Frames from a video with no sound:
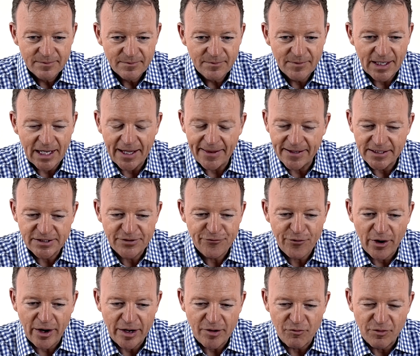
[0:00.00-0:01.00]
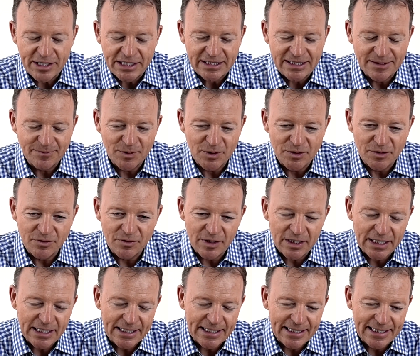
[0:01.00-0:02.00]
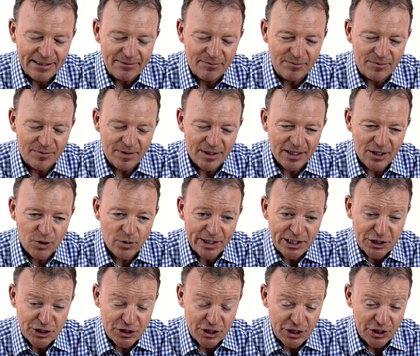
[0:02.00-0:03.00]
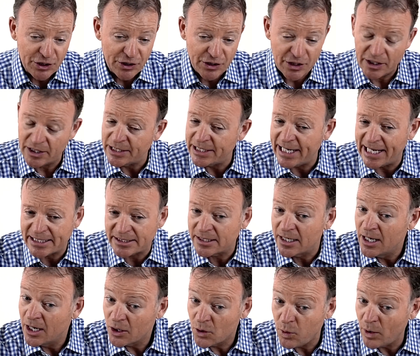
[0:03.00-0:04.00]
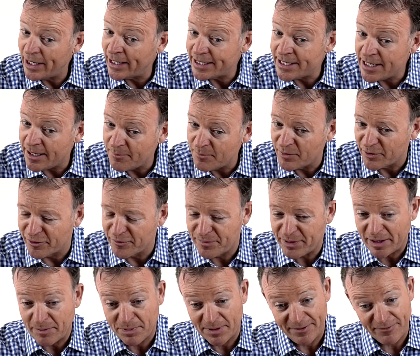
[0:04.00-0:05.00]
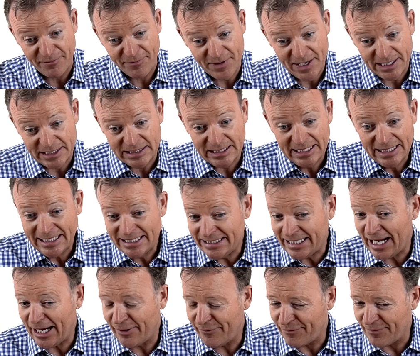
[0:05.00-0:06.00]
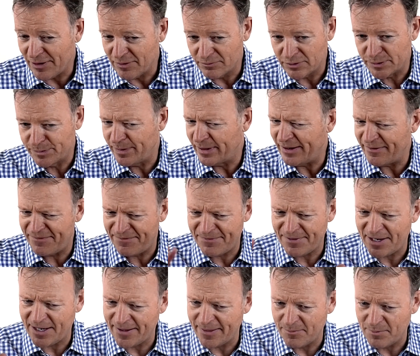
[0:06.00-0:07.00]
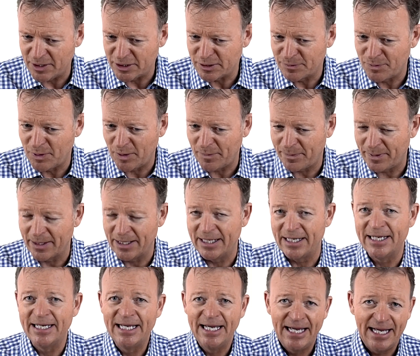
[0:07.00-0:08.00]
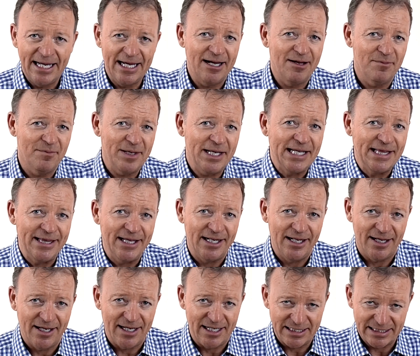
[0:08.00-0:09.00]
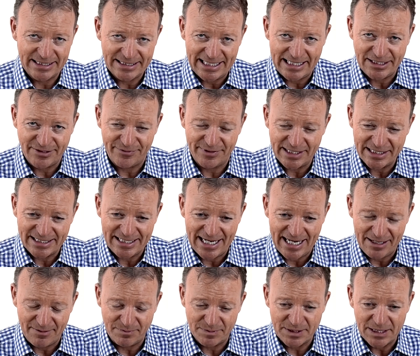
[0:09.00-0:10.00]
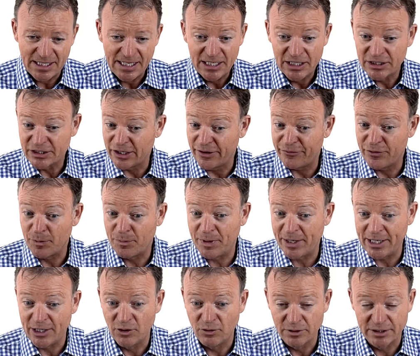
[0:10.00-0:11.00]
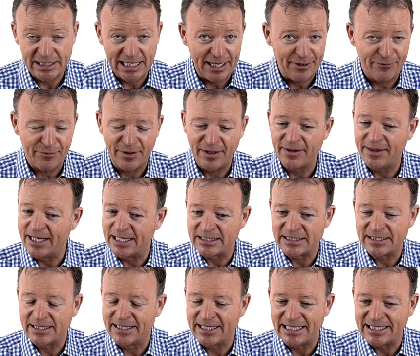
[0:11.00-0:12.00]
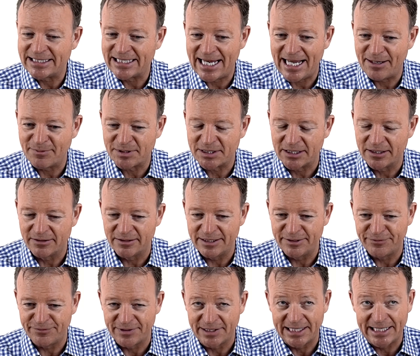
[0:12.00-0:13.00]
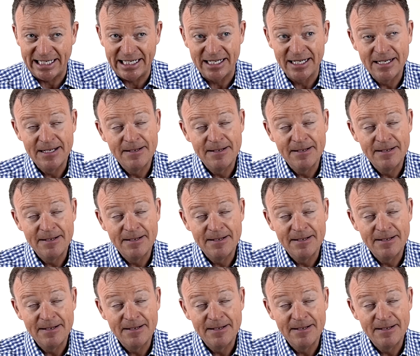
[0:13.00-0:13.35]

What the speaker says: Yeah, that's a very reasonable question. And yes, quite a number of people. In fact, telephone was by far the most popular in the last set of exams. So if you put in all telephone, that's absolutely fine.